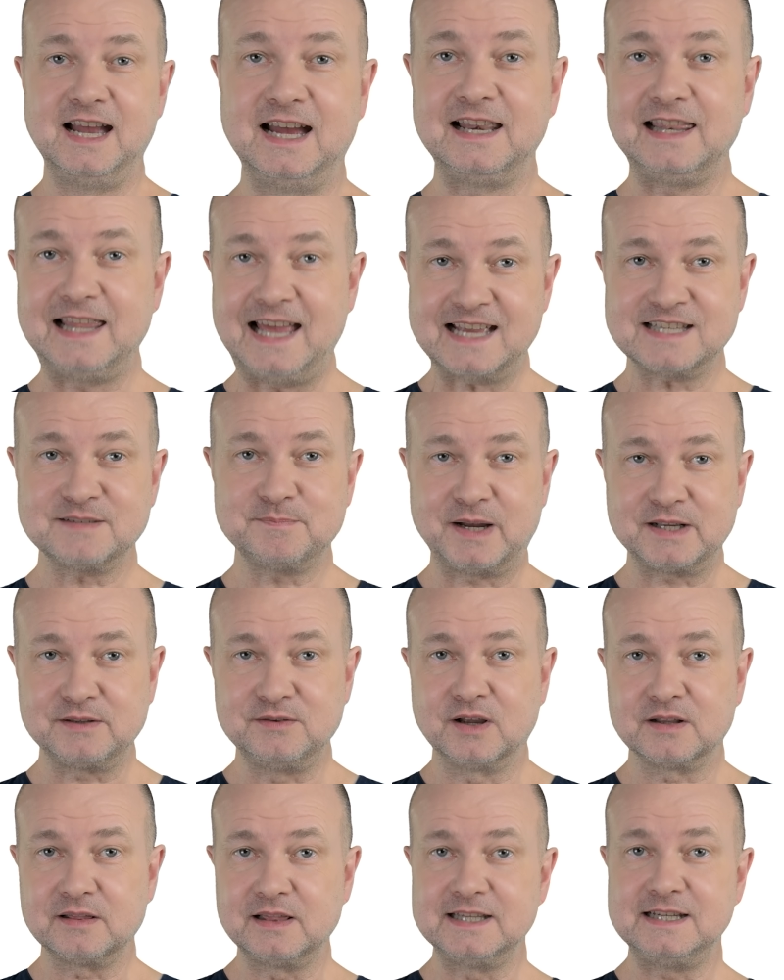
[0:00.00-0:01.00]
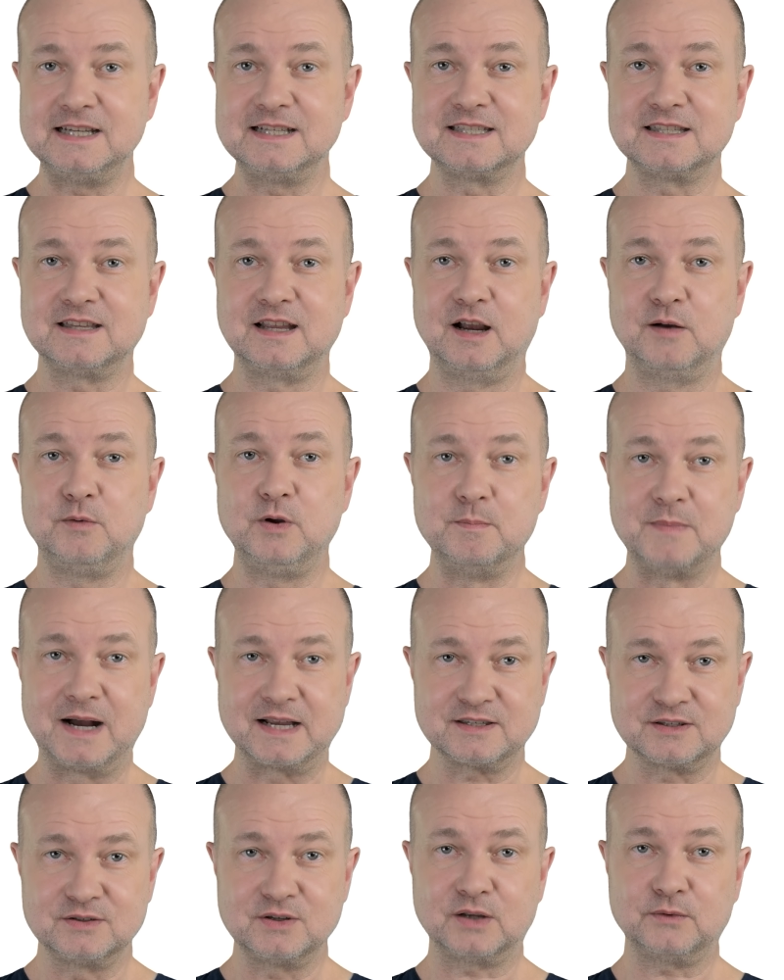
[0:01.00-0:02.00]
Last but not least, we
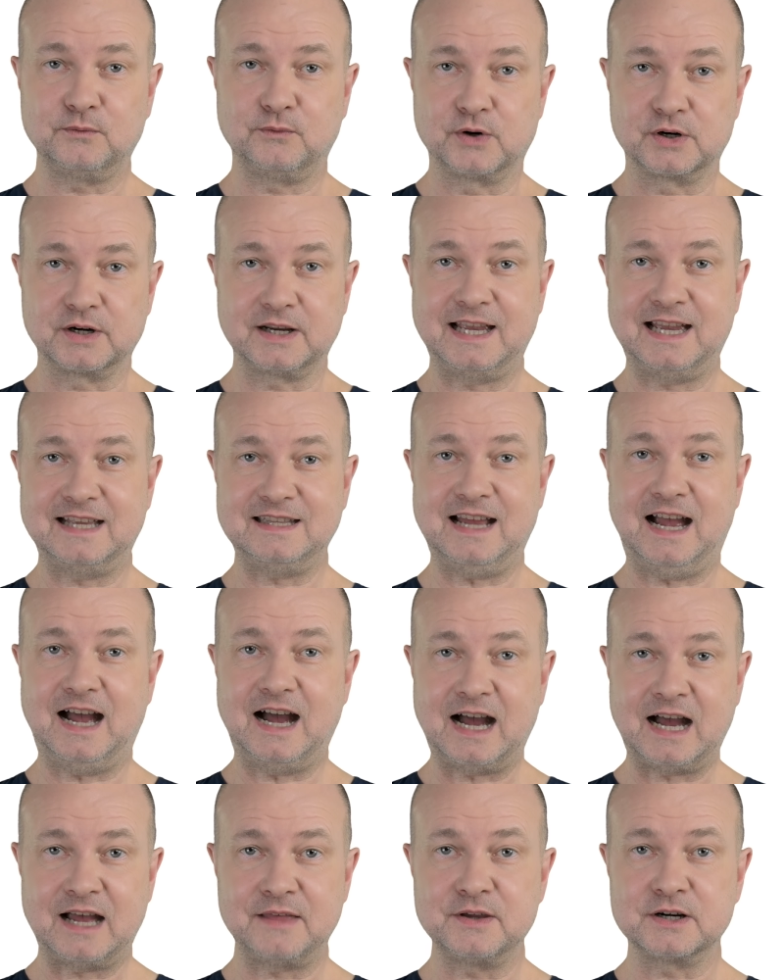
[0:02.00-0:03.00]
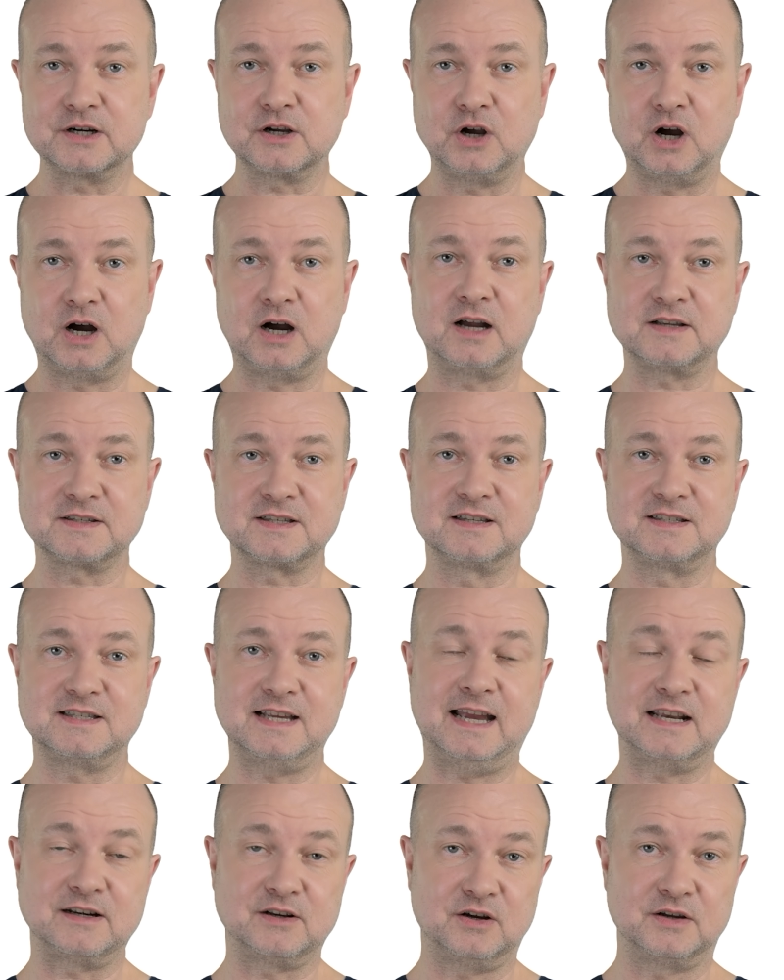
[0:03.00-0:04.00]
must not forget other causes
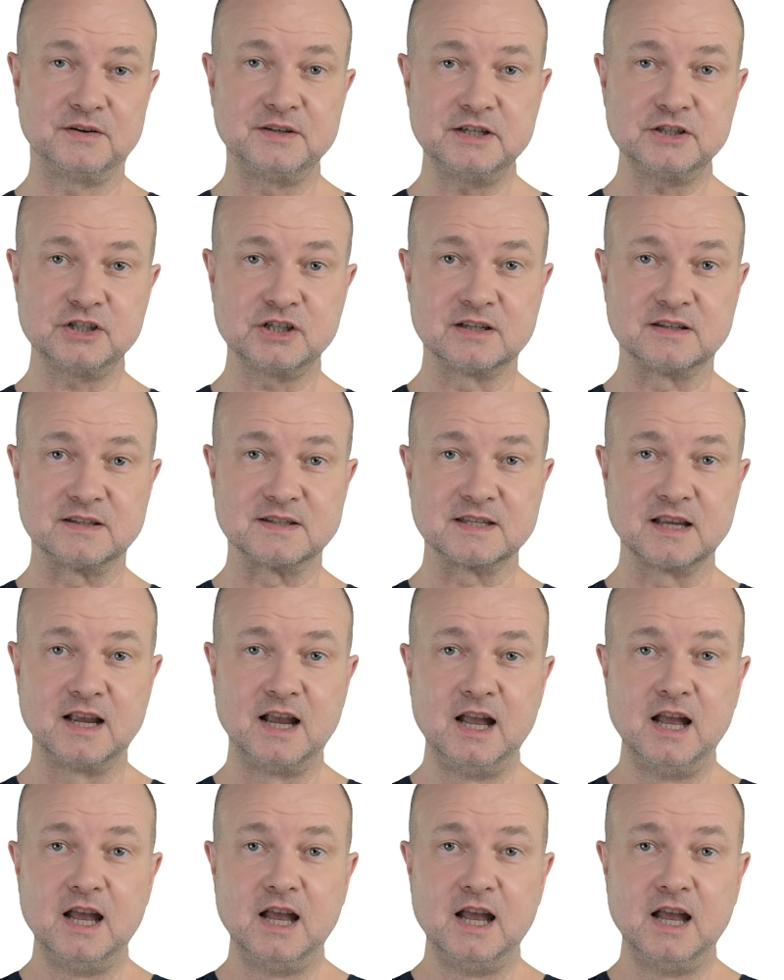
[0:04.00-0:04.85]
and conditions.